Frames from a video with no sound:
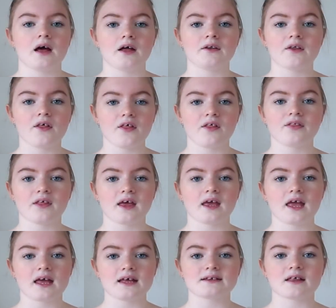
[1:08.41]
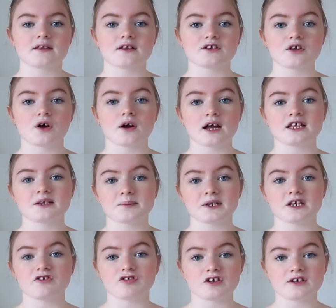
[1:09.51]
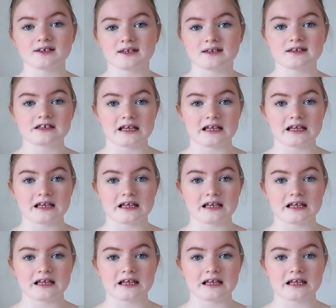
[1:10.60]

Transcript: Another thing is that the song has been adjusted